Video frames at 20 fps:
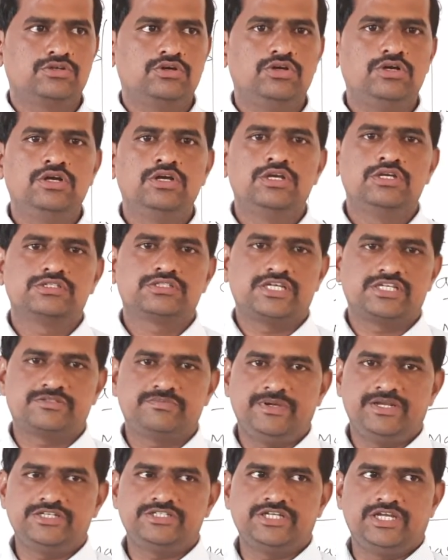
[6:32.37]
So
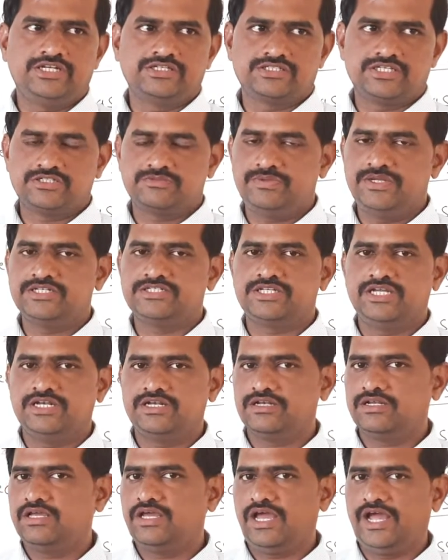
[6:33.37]

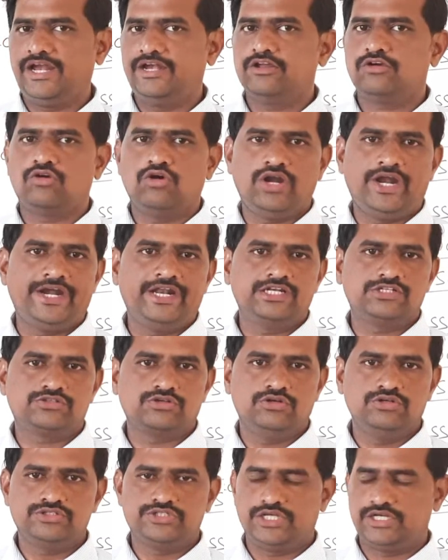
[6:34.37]
suspension and colloidal
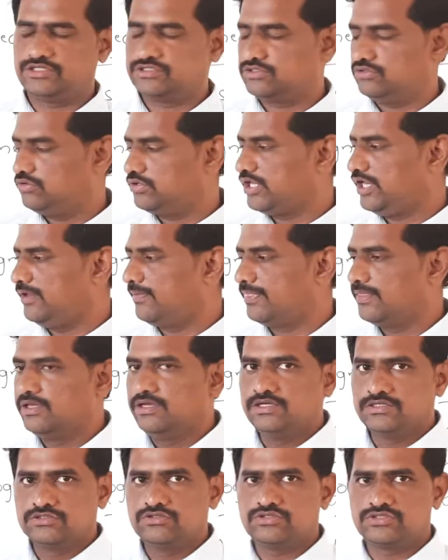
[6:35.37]
solutions.
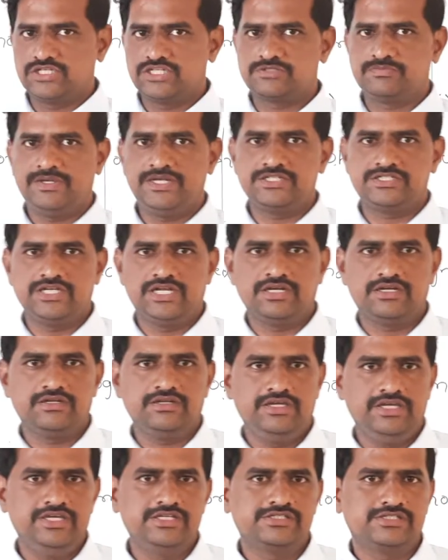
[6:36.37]
Okay. So
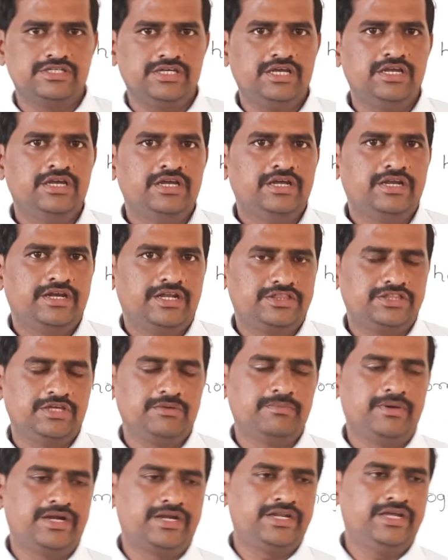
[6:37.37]
suspension is
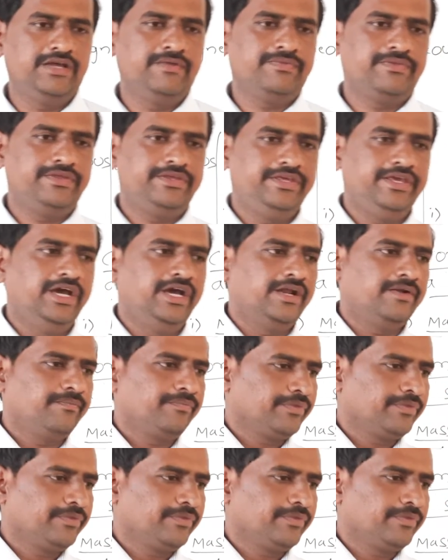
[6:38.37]
nothing but here